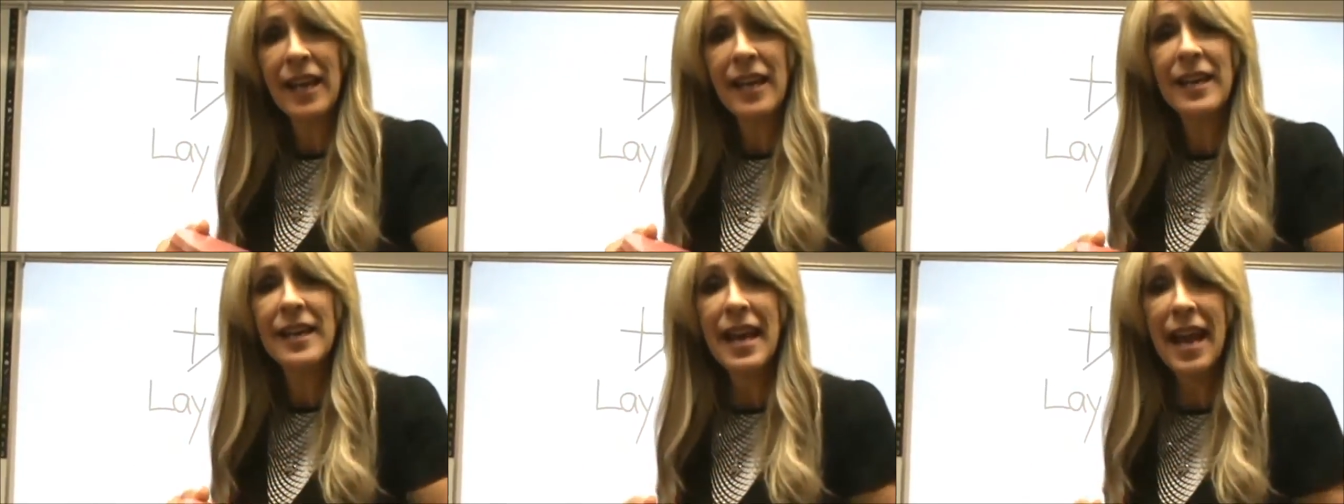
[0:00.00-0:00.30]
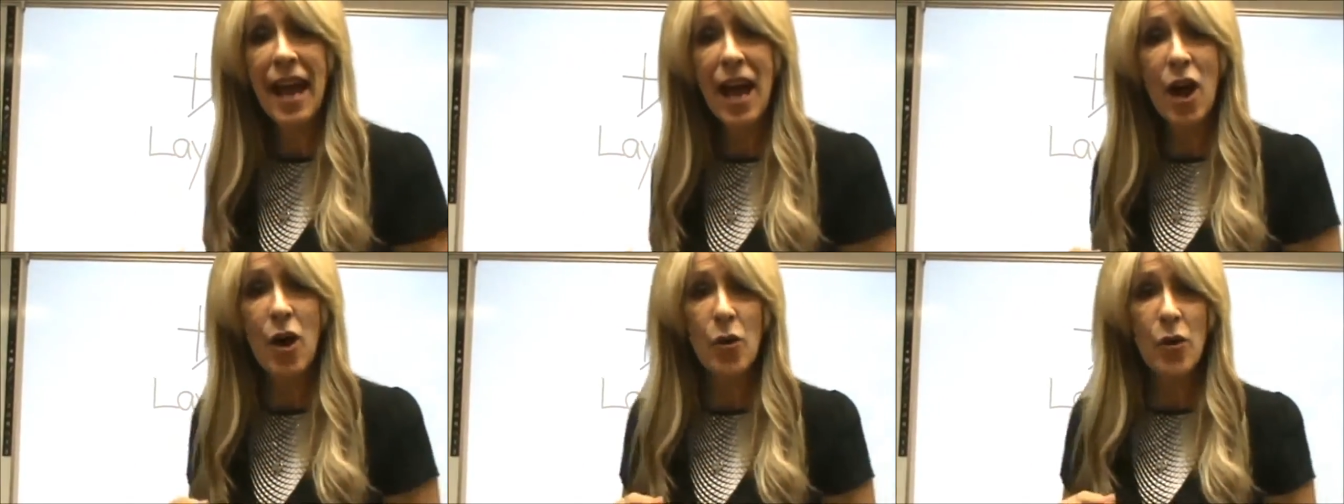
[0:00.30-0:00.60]

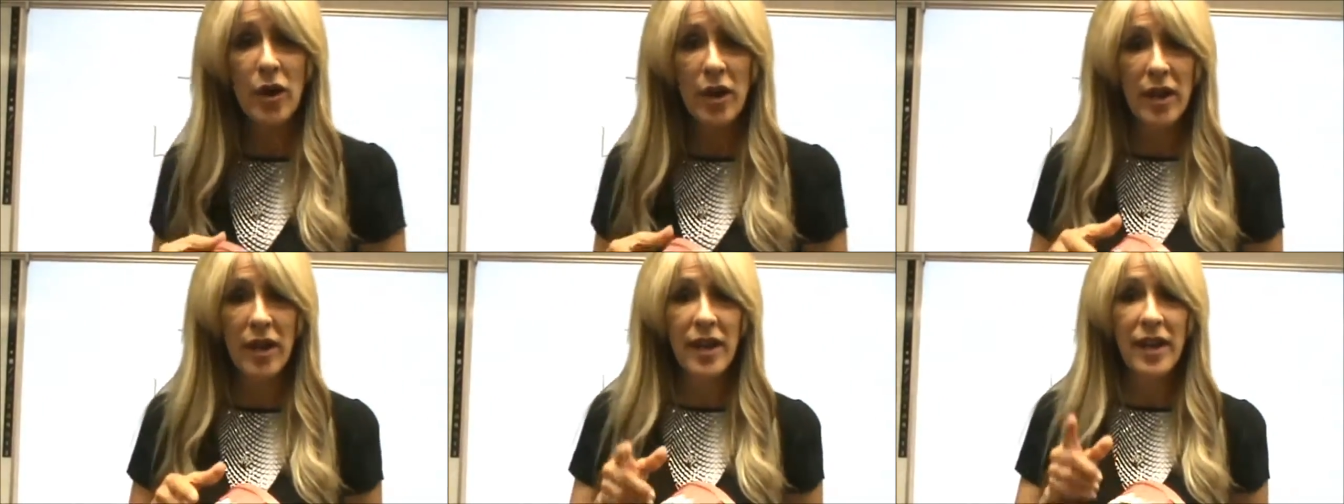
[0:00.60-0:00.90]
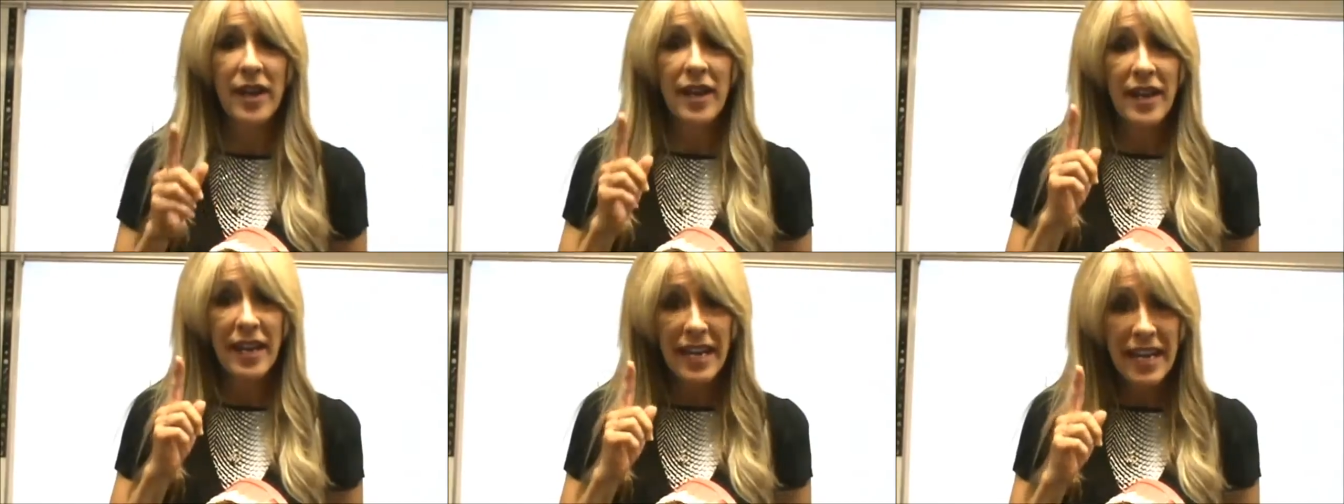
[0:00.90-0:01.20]
Now,
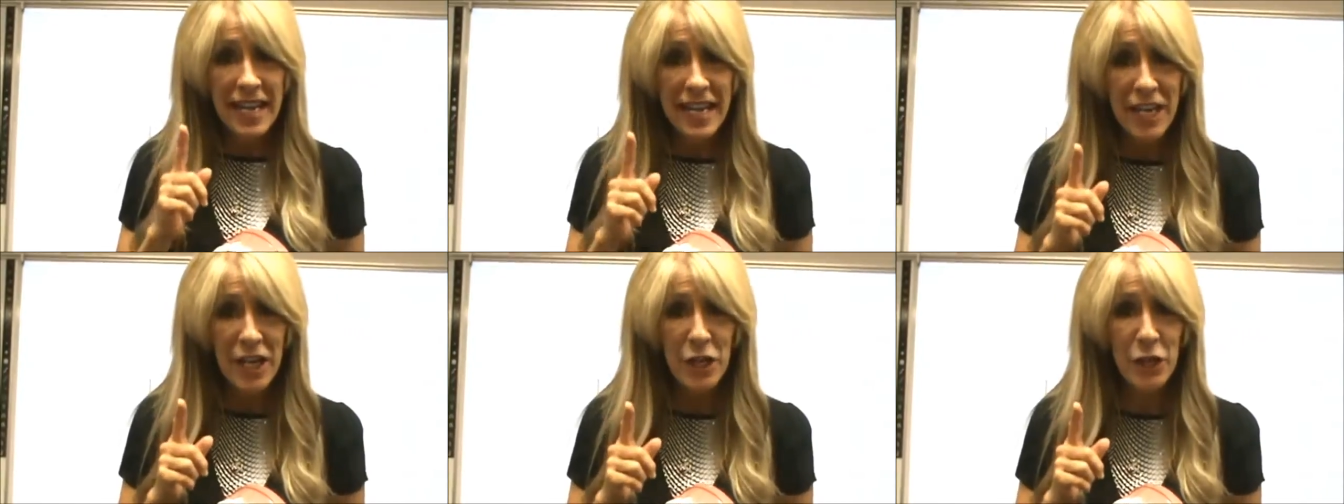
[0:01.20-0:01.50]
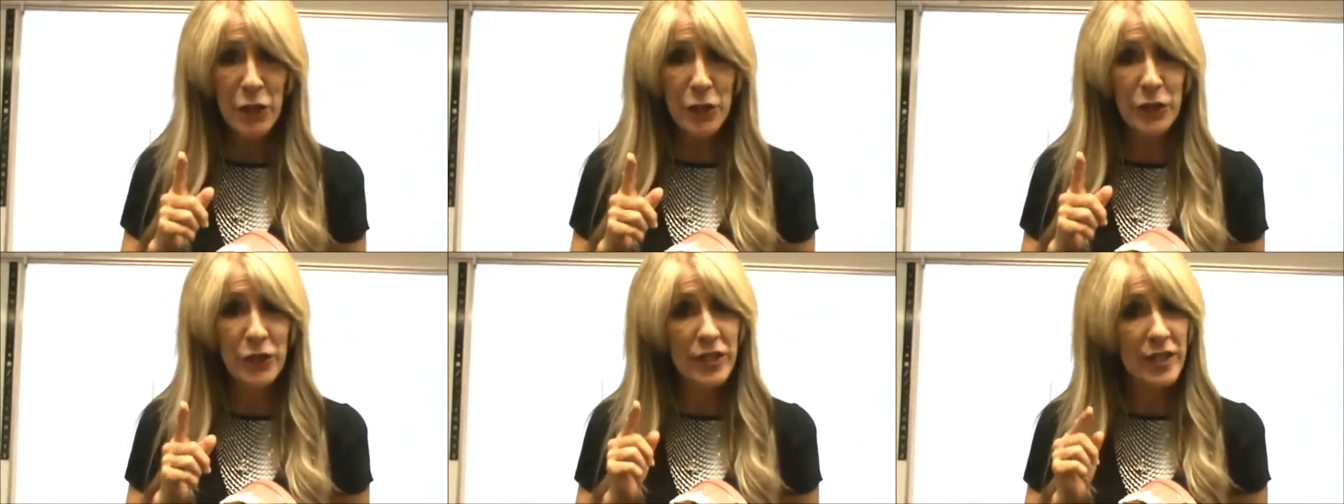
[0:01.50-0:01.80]

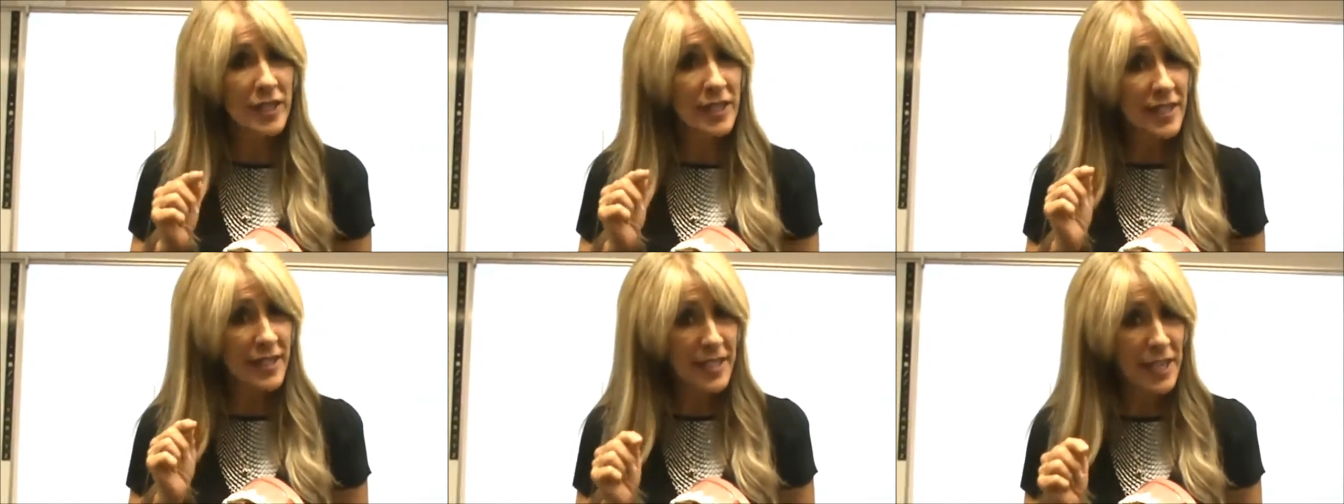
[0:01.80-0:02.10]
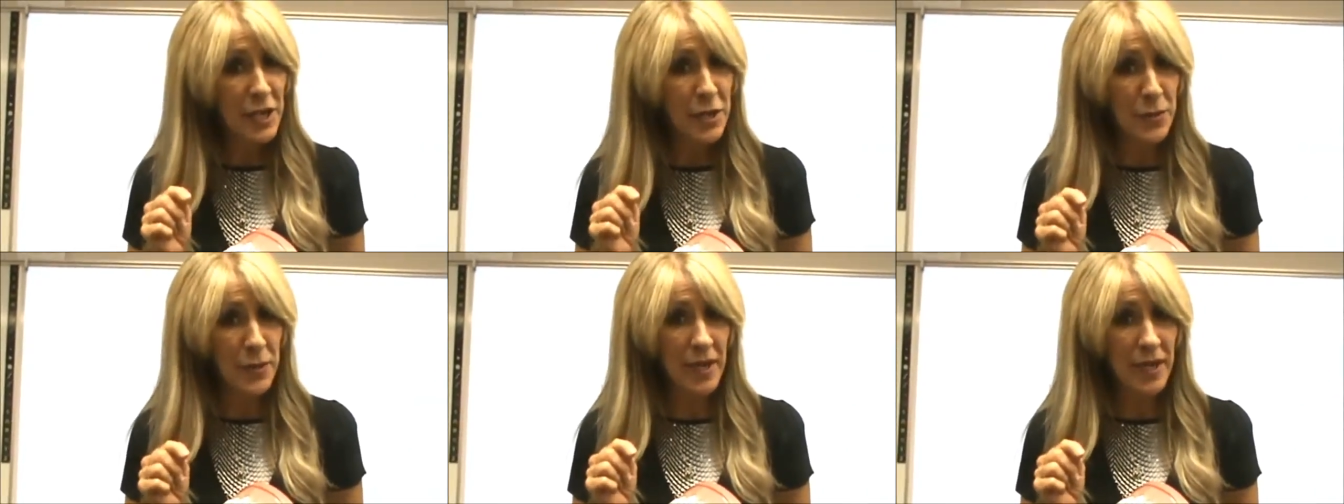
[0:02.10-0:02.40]
here's the
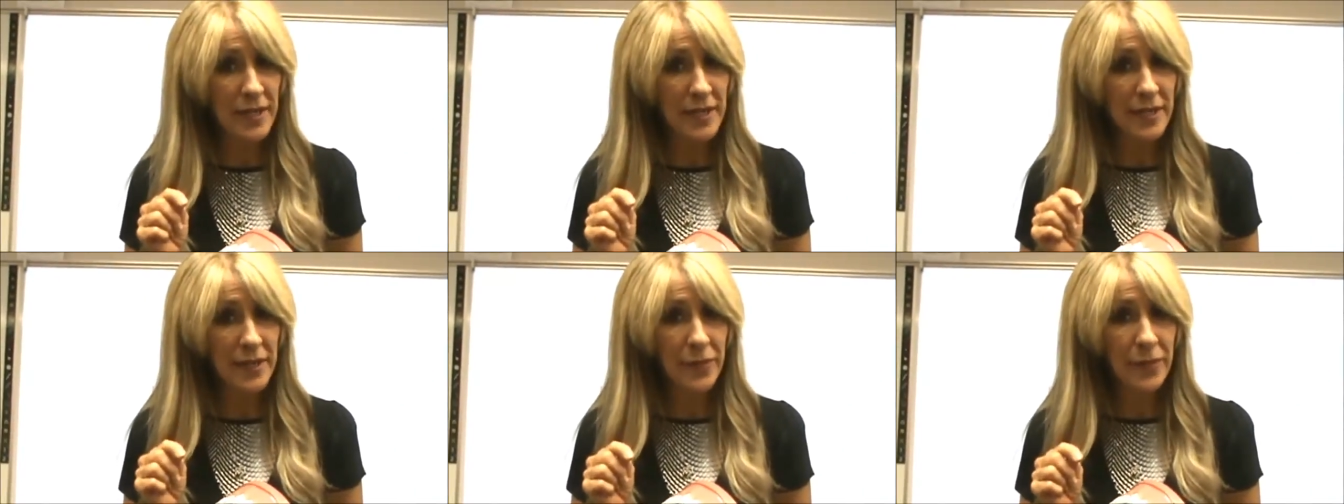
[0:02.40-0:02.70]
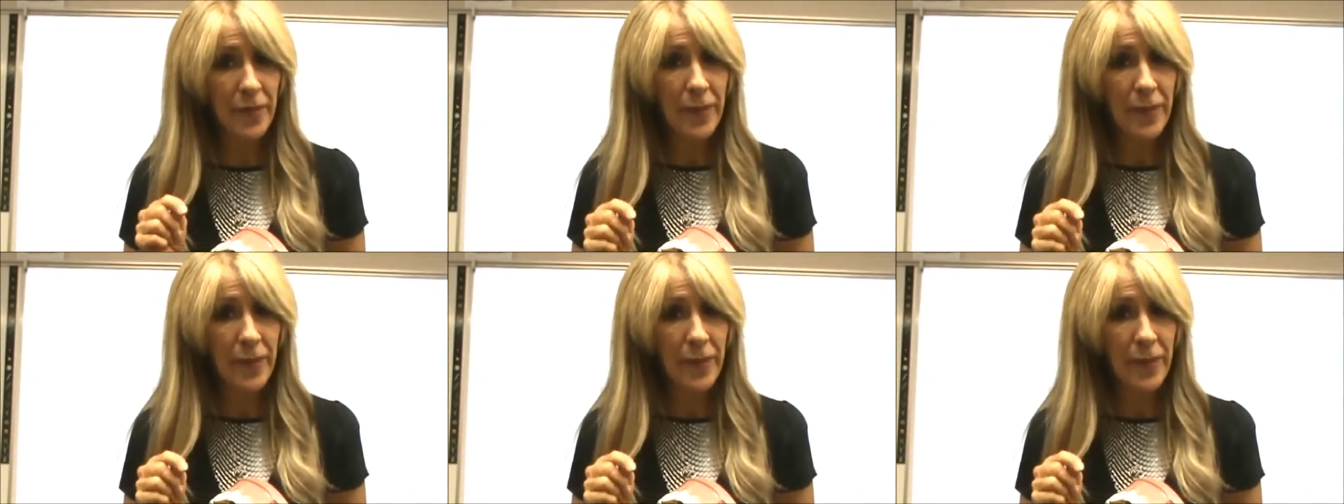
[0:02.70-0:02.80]
secret.